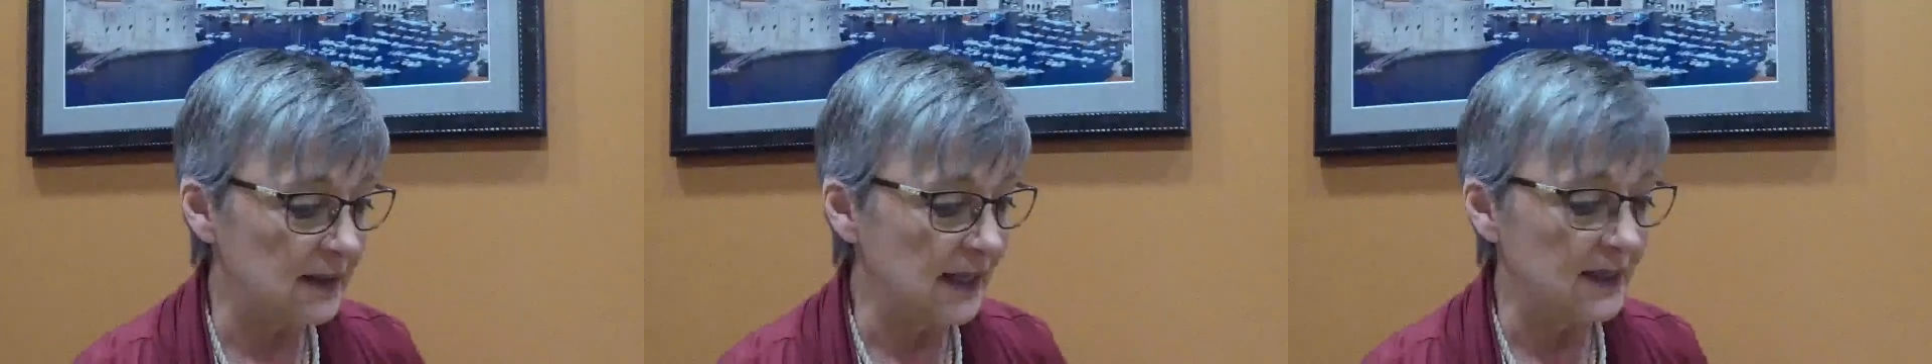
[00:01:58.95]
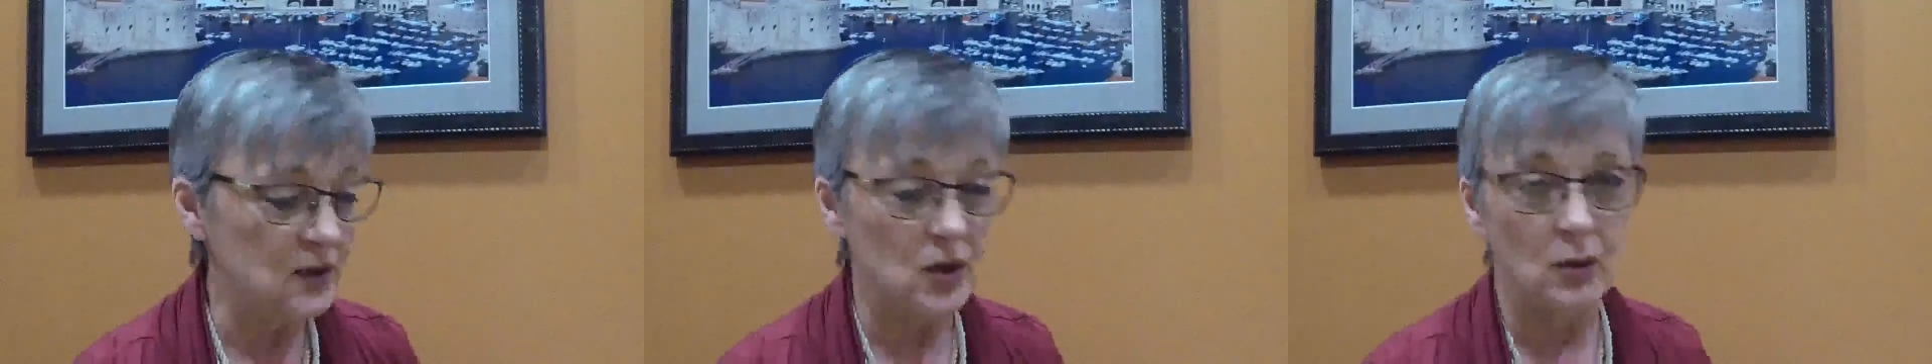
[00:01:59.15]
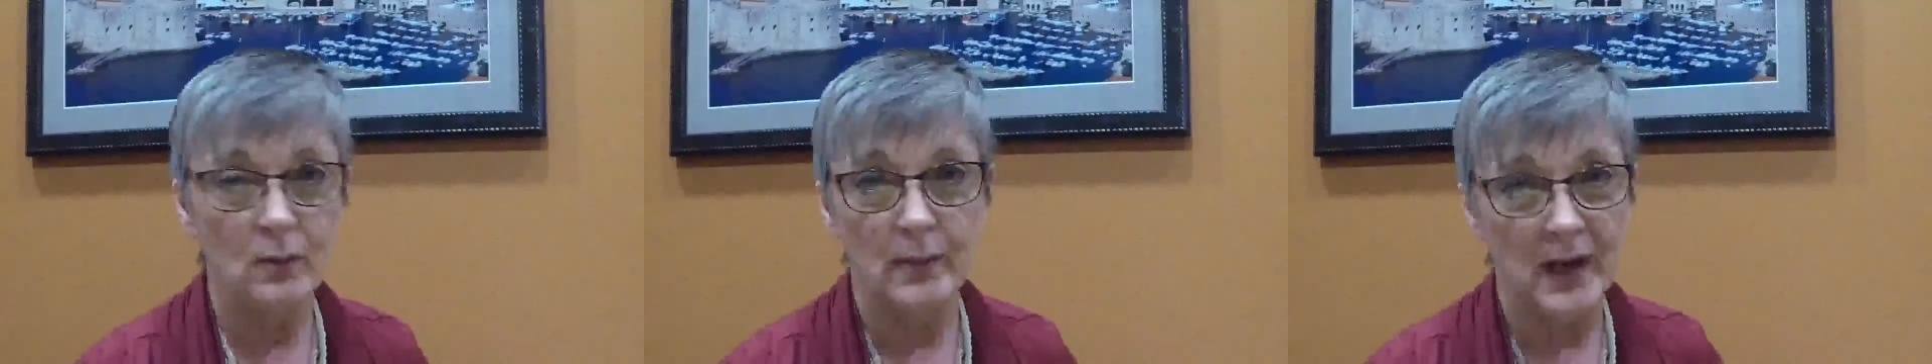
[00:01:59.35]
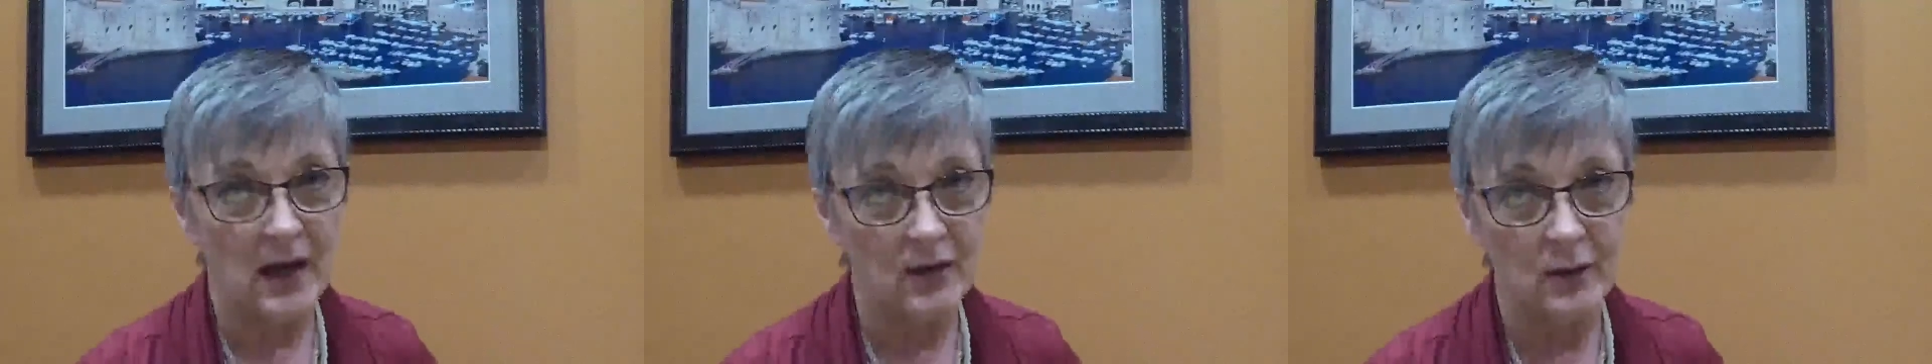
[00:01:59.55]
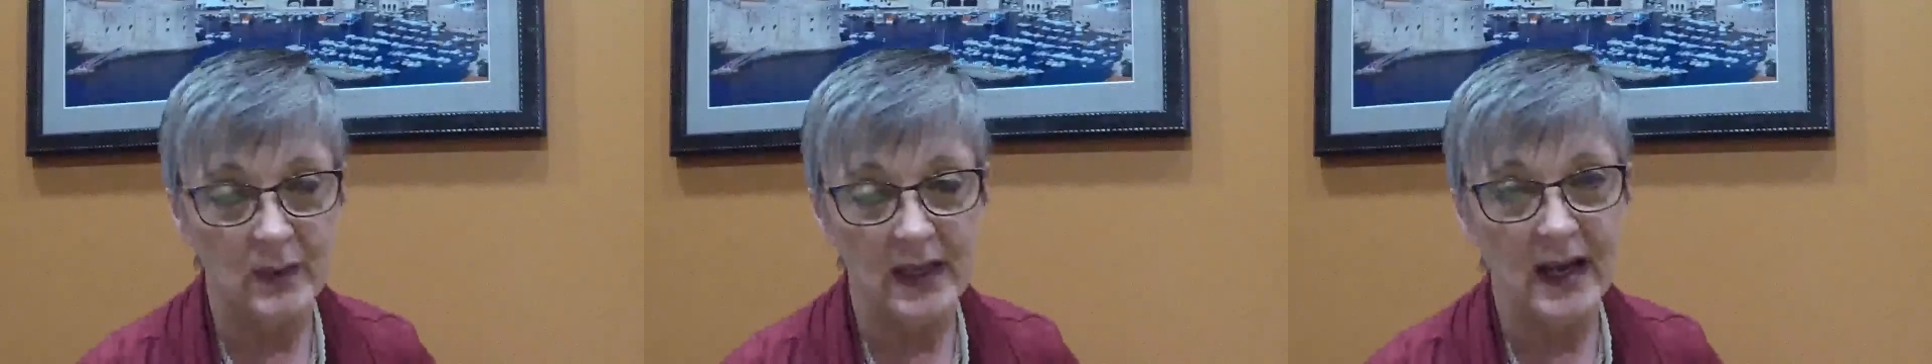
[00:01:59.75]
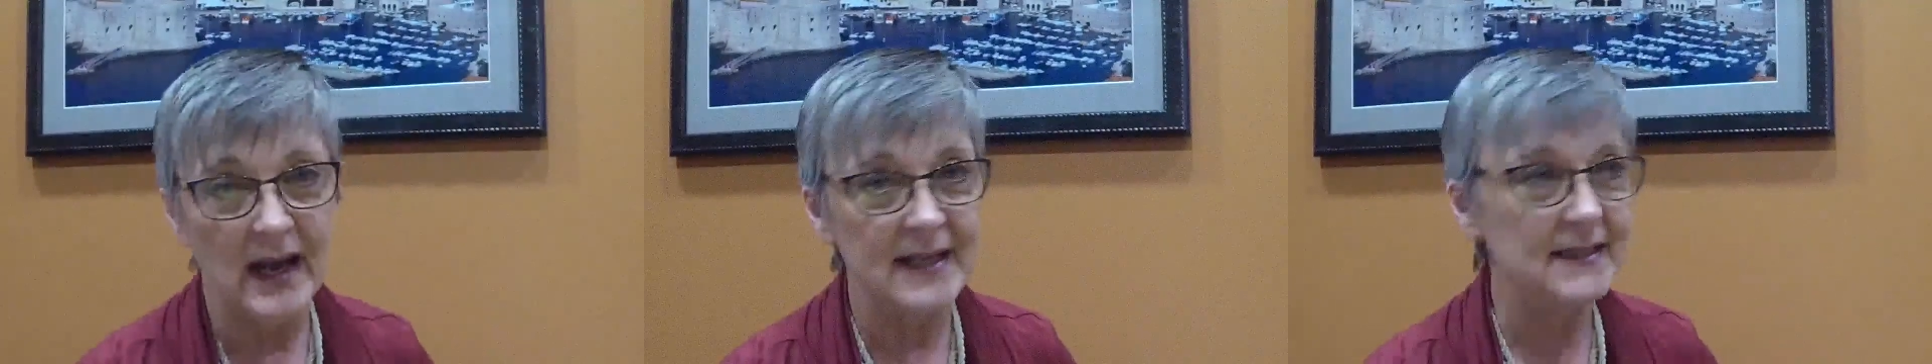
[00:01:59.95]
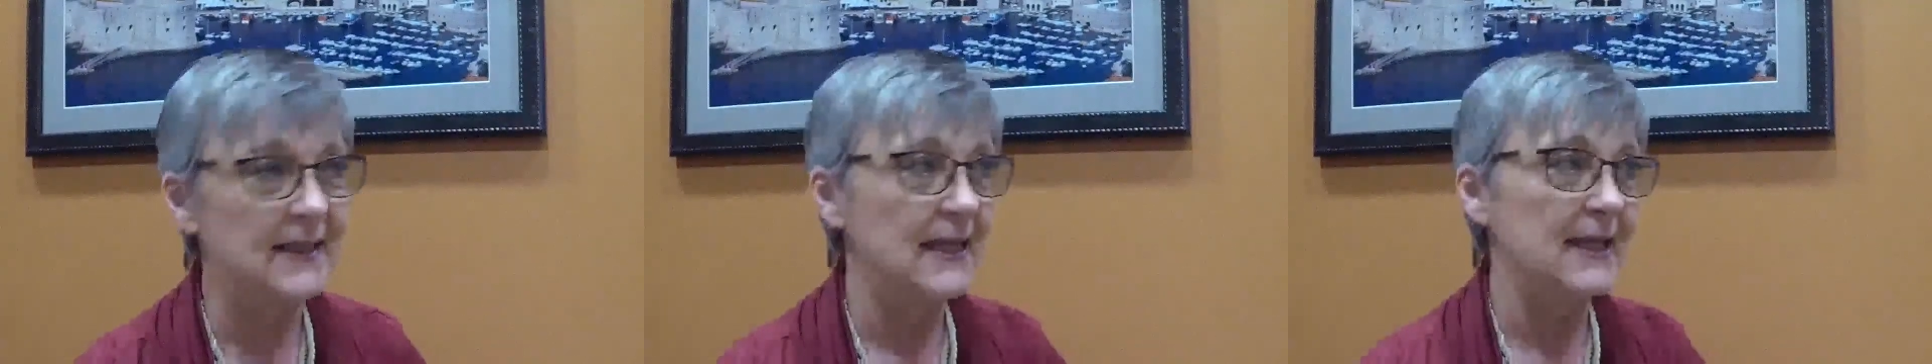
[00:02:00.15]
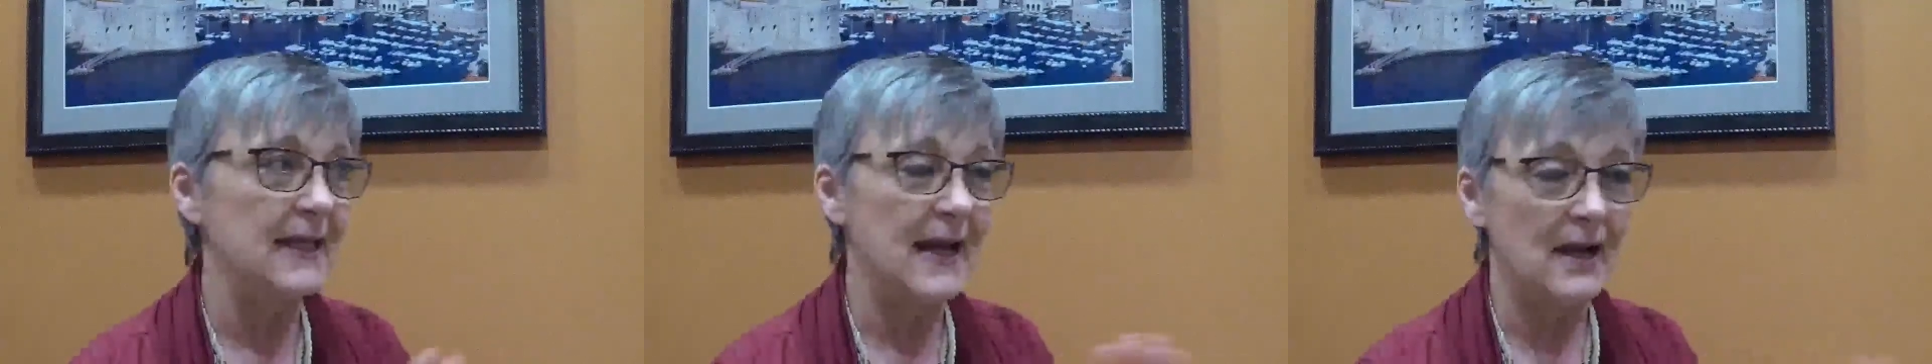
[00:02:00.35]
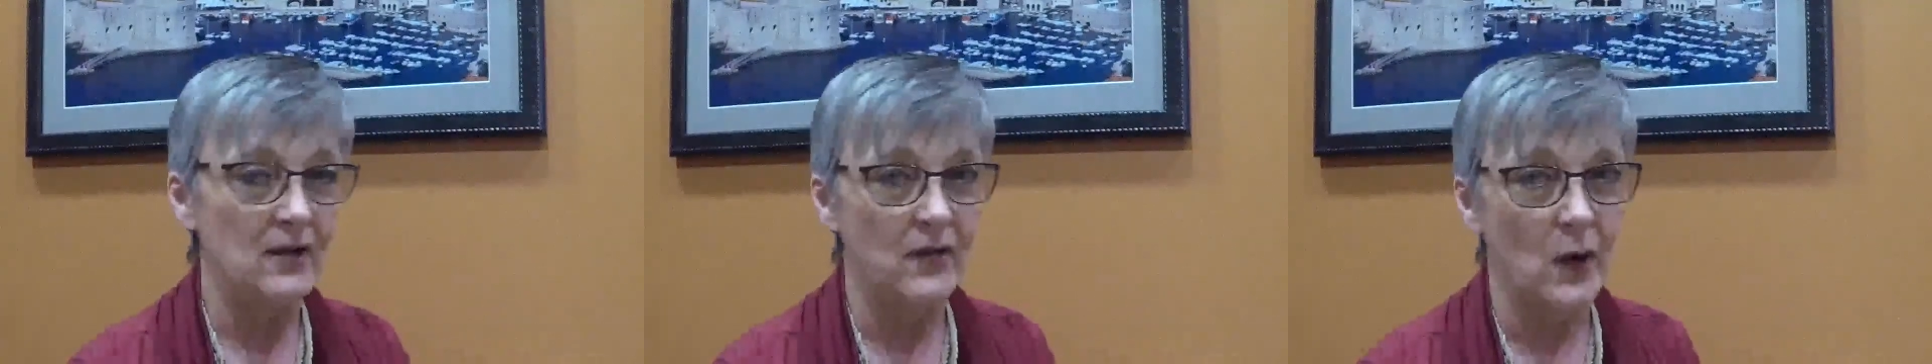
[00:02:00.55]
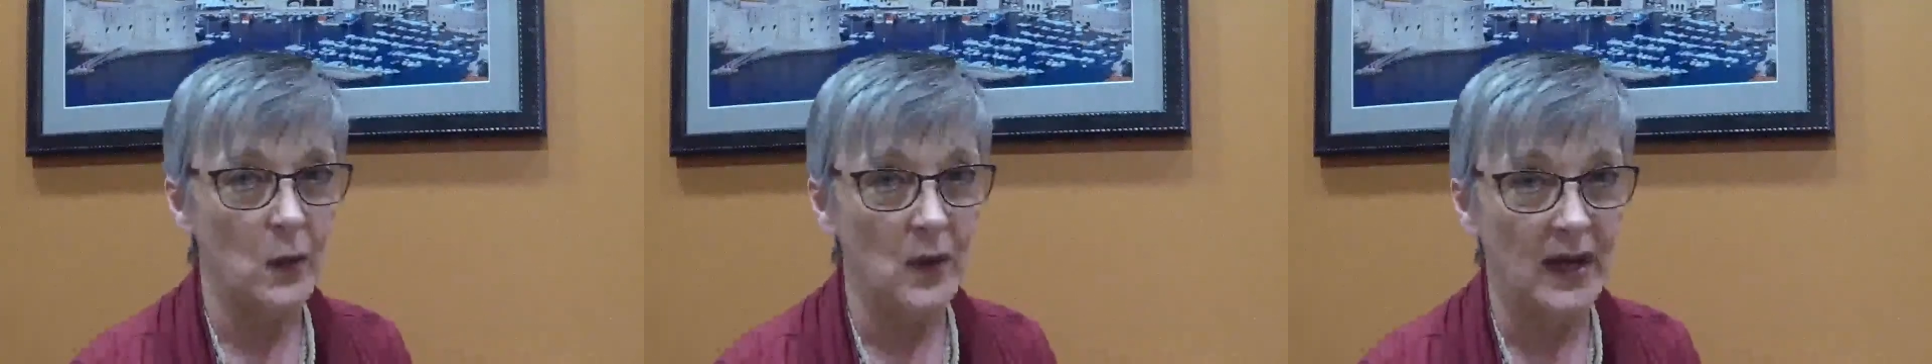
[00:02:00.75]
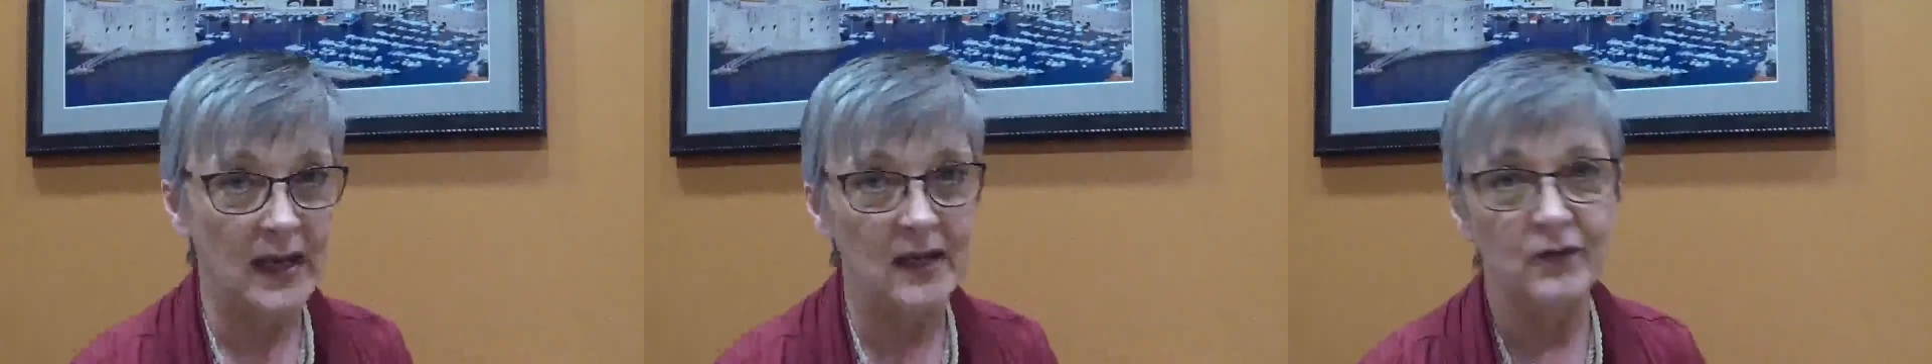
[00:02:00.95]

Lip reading: They don't bother me. I say, get out of our way.